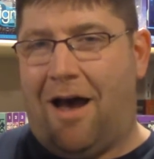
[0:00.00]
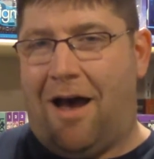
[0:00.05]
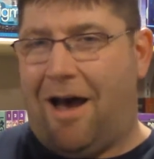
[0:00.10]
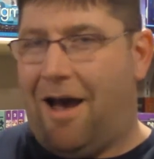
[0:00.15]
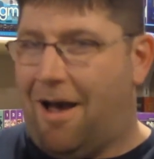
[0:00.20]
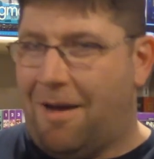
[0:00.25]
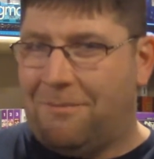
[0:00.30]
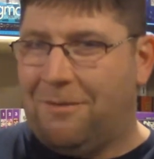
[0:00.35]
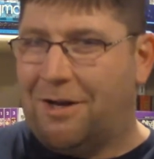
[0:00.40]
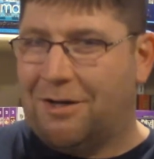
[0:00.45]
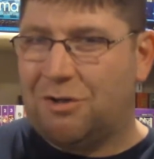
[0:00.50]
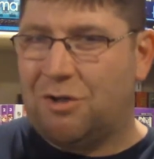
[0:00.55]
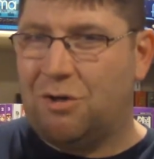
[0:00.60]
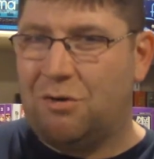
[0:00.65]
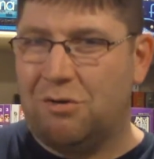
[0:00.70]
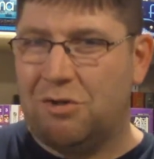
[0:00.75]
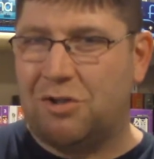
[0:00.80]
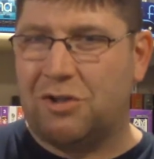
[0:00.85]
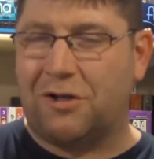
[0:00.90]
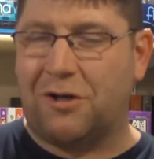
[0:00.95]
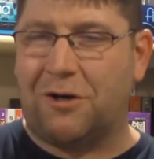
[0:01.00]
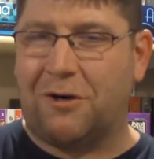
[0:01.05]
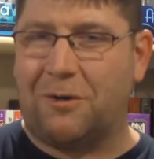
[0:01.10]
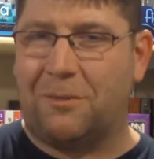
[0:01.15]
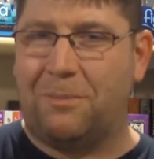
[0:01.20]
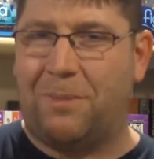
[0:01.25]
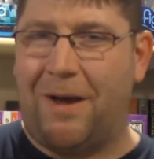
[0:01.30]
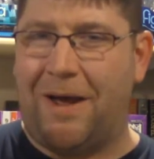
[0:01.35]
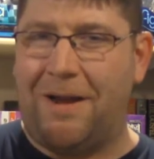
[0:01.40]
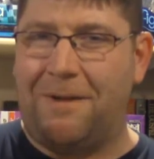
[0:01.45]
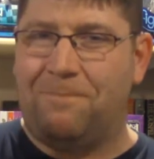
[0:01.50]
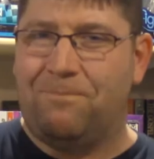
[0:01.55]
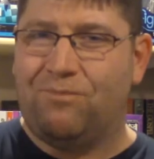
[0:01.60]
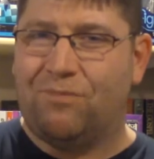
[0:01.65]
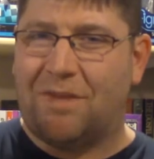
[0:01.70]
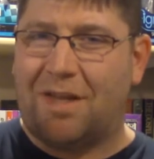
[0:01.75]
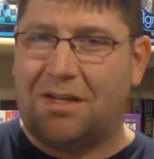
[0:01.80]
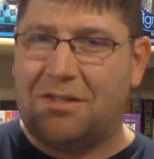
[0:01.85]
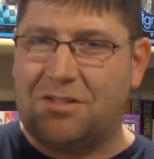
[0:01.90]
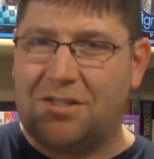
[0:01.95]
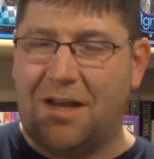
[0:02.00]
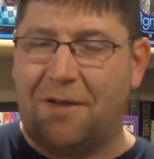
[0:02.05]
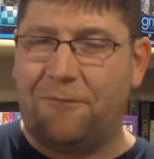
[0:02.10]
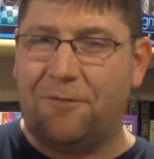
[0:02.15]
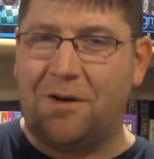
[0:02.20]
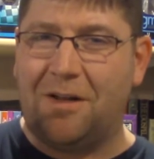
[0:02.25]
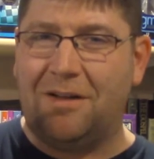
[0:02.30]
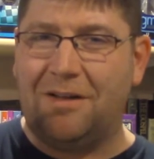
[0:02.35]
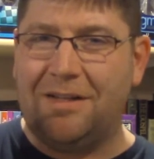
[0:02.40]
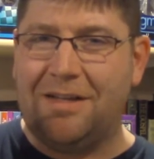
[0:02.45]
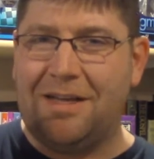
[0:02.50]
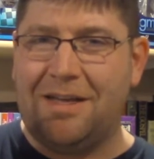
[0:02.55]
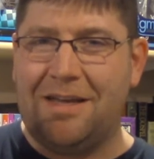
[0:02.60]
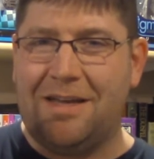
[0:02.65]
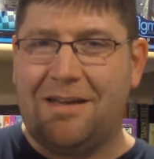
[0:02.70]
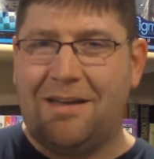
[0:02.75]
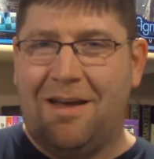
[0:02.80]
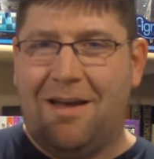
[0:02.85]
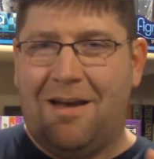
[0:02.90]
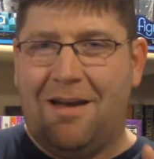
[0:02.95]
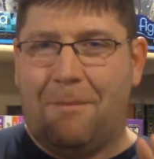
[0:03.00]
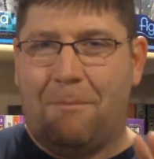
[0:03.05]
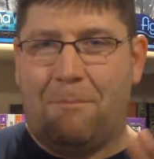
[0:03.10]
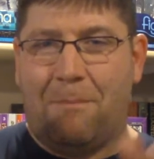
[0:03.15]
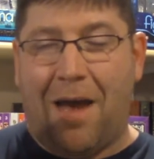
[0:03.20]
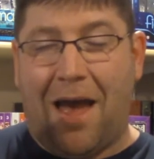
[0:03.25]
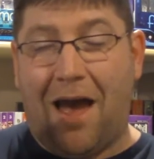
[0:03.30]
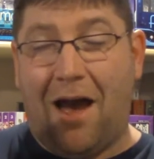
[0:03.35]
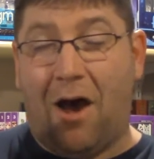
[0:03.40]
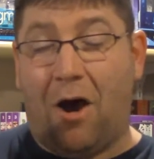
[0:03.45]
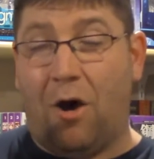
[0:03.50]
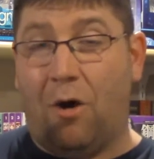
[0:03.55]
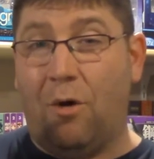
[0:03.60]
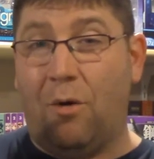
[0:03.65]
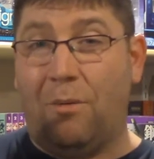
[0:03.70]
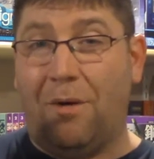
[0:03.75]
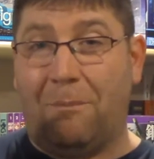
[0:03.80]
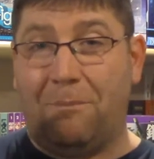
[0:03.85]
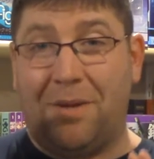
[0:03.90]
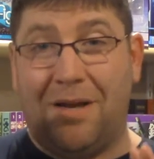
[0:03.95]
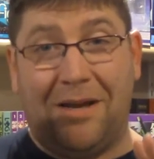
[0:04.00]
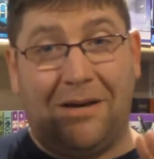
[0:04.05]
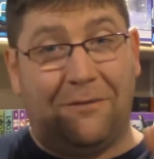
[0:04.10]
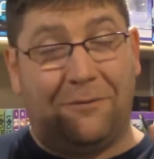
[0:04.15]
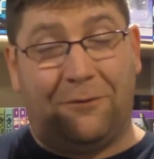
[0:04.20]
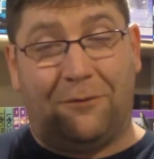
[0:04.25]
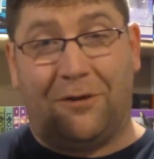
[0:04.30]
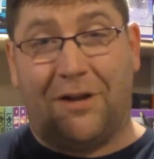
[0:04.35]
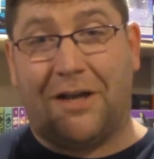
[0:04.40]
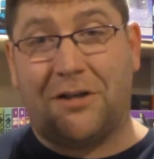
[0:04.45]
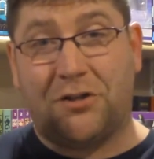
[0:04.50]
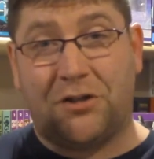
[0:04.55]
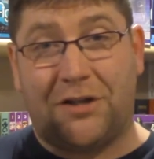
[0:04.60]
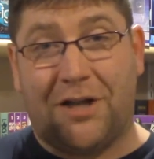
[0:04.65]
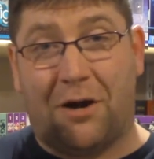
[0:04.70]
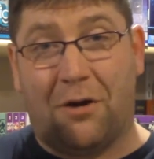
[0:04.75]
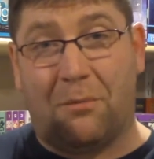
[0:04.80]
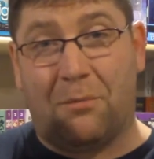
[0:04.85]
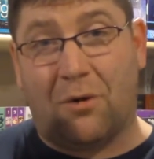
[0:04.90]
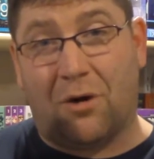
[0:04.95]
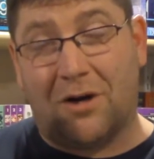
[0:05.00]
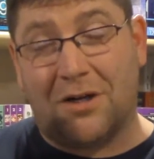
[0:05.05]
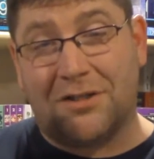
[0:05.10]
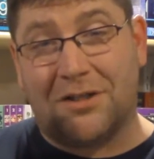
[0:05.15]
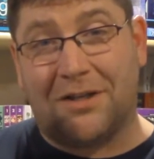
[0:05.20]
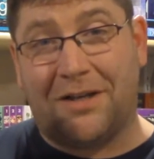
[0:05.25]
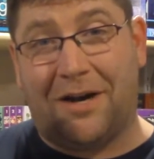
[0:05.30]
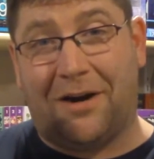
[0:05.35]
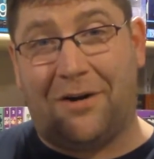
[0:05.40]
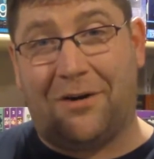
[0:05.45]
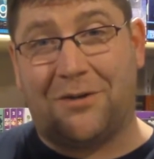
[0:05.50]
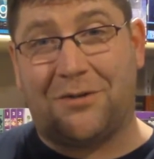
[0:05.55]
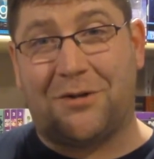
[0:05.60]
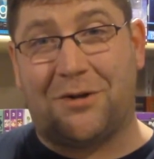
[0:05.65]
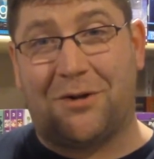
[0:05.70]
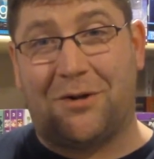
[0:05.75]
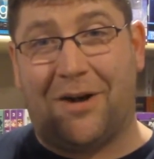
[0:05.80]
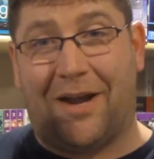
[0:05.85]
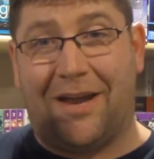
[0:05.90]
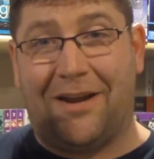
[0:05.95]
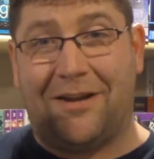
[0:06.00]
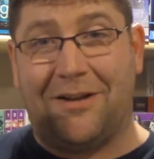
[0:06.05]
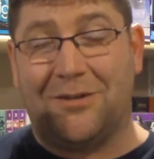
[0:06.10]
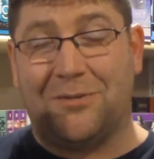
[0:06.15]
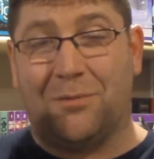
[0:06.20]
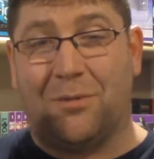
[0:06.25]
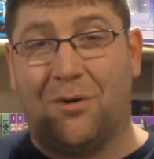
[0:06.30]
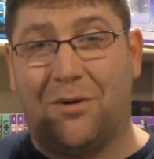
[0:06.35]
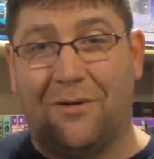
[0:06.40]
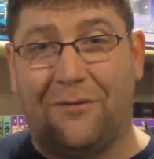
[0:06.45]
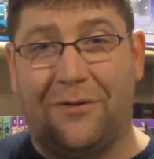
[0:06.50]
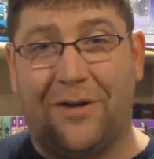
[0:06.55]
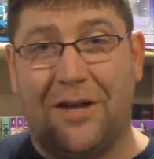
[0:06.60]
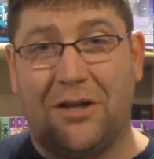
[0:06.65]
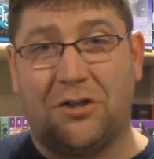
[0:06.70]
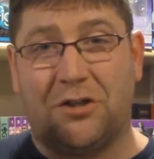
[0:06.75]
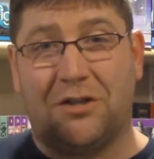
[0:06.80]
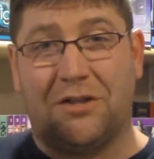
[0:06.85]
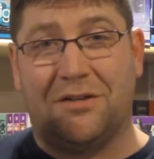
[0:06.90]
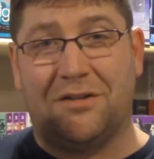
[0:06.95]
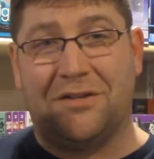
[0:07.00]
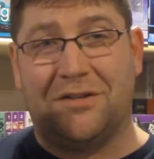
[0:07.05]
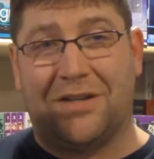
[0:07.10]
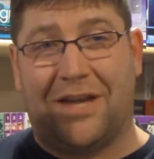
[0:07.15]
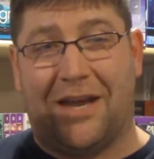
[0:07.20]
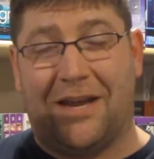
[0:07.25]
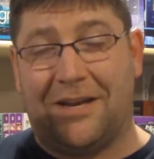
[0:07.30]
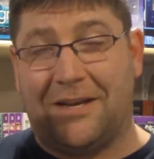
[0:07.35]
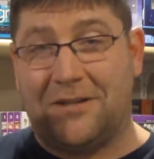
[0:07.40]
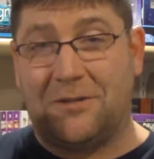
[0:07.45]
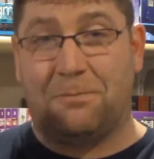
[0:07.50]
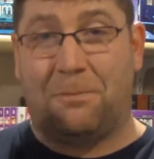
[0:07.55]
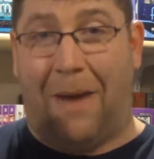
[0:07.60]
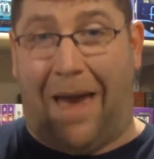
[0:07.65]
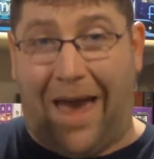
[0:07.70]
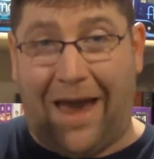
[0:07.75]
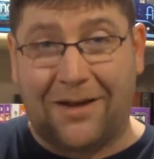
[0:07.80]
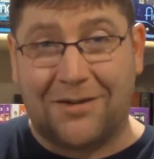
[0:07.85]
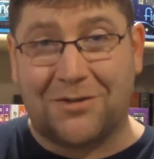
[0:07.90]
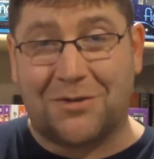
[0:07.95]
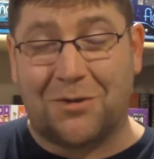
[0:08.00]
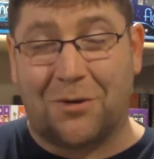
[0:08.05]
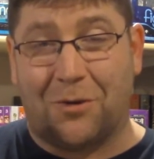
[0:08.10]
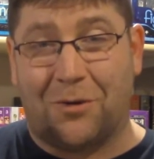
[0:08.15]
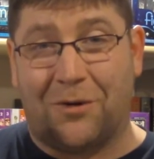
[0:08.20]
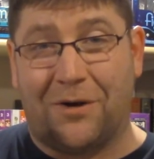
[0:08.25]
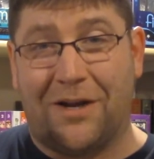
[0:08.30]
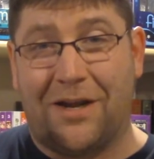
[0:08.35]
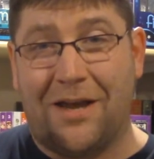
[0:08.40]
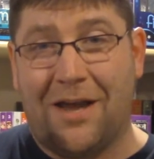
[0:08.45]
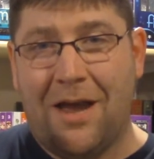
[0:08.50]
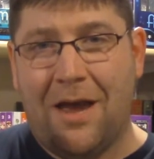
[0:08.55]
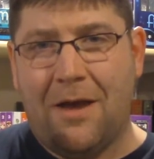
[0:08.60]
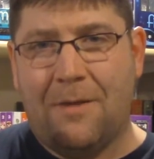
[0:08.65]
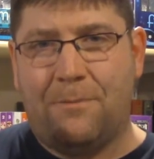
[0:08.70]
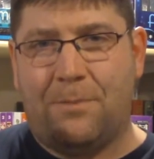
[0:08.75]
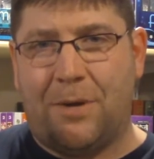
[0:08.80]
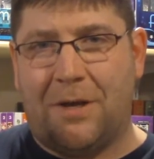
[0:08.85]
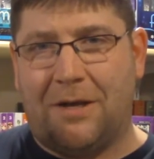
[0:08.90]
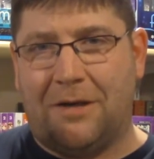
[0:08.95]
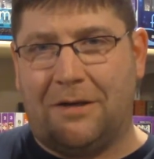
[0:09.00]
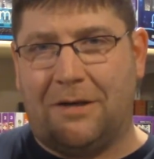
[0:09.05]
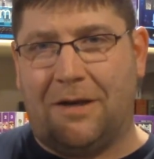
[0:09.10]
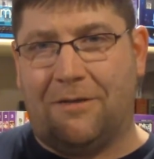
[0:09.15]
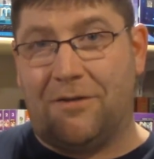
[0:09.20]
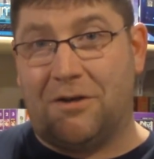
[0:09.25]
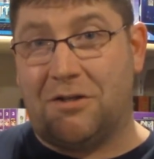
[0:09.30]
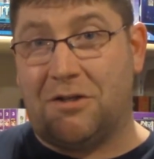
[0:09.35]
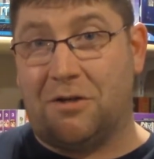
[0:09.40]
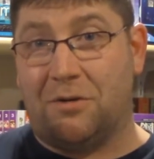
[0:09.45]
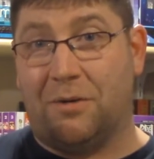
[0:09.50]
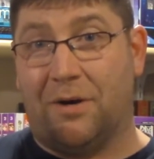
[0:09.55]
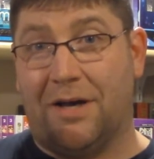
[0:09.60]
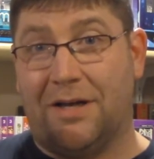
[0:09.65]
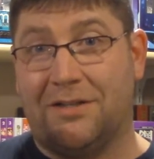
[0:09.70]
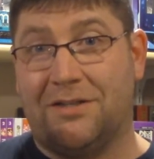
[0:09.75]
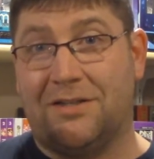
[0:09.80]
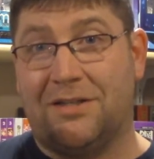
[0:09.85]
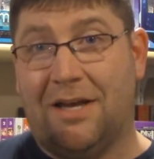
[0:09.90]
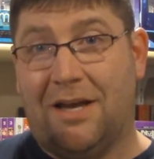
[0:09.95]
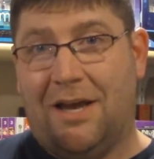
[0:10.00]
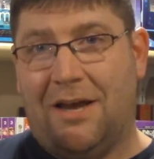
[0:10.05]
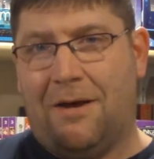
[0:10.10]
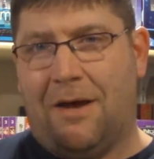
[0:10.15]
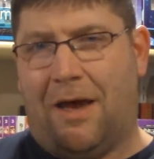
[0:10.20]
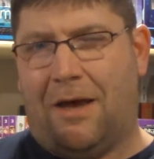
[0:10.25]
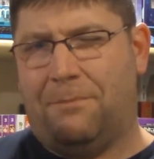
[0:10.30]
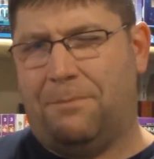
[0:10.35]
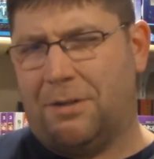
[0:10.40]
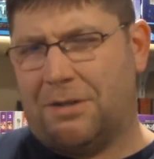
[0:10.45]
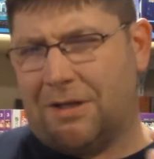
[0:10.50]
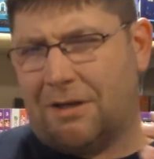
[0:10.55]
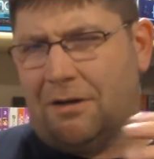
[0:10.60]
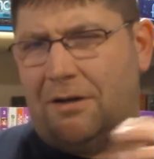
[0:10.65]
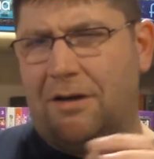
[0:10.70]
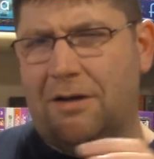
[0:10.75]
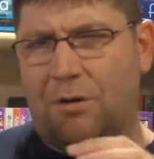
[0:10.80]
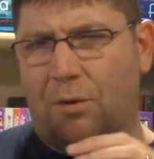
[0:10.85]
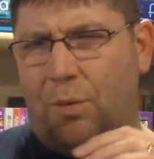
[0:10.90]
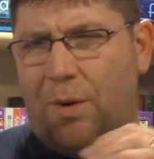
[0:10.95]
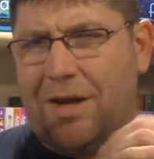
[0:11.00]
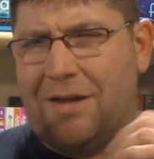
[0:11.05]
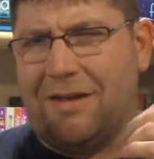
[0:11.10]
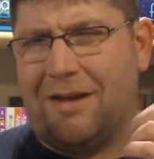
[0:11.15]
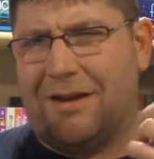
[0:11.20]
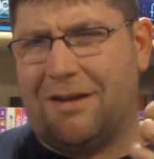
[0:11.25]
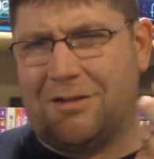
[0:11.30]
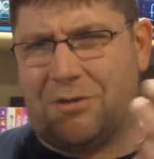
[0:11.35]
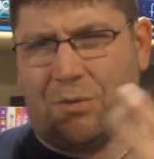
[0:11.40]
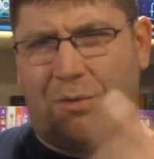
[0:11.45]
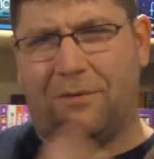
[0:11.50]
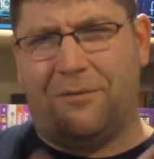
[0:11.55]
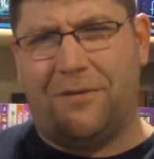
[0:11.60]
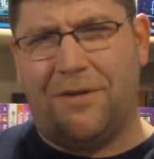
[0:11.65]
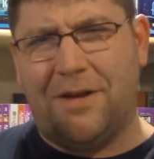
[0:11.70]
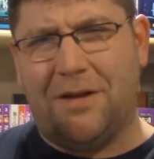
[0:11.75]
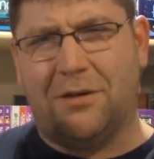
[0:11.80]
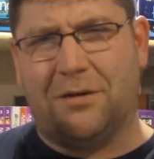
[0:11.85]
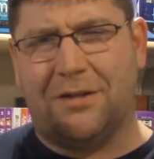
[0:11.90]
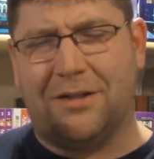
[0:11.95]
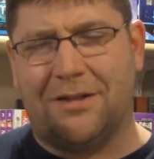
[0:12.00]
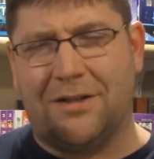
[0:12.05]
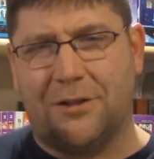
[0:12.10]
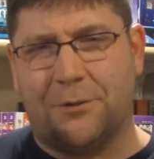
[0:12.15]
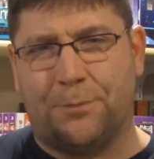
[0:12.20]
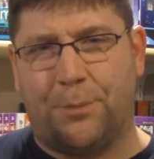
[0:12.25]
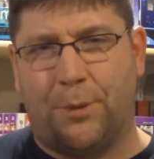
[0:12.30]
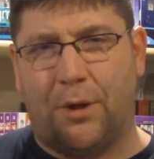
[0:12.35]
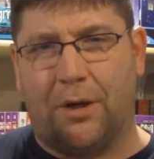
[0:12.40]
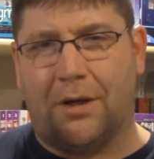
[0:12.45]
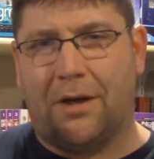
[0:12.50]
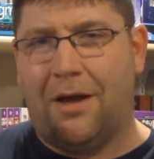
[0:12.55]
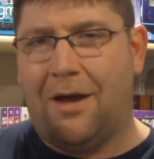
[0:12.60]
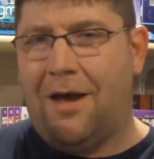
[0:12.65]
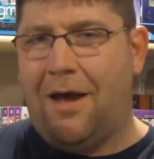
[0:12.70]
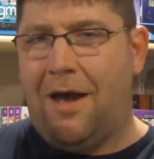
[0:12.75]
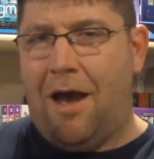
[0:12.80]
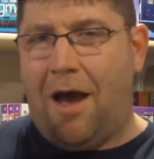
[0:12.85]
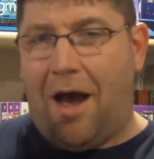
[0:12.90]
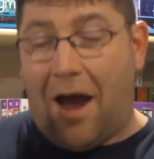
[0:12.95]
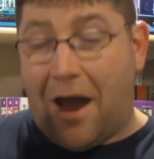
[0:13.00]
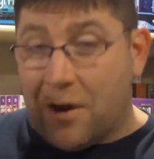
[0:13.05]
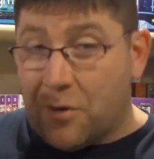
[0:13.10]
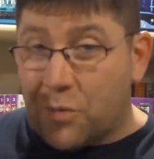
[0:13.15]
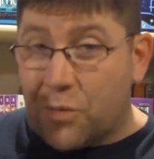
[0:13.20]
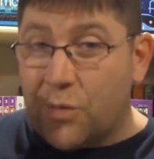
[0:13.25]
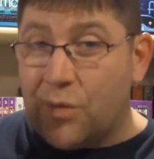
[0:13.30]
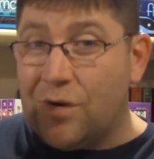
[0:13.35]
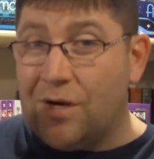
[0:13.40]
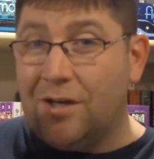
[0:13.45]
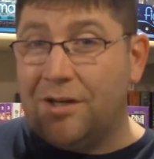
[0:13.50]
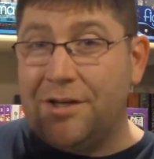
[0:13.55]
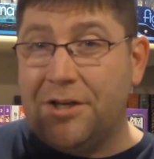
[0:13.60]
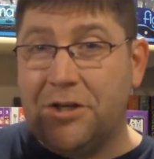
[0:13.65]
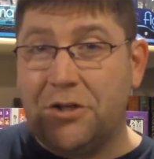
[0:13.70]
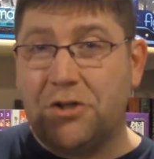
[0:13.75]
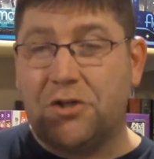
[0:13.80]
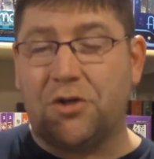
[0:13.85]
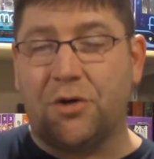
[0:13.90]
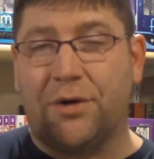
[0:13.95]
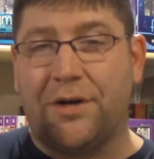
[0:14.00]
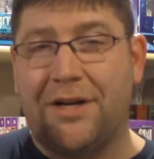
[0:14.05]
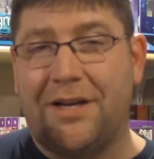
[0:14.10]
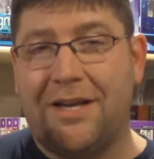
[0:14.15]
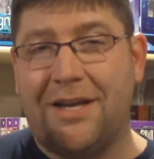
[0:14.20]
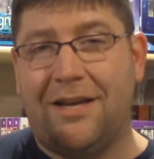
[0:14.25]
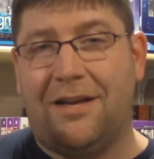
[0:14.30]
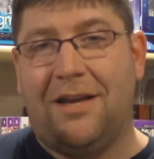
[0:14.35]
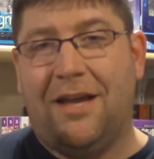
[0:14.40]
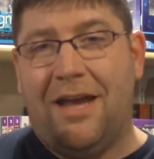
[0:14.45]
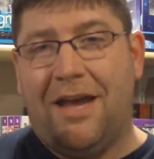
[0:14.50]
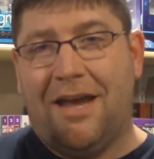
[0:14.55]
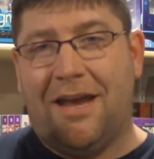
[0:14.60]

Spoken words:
I'm not too sure, but definitely Mao being fleshed out more as a character and his motivations and his backstory being given to us, and particularly the way that it's revealed in this book, I really enjoyed it.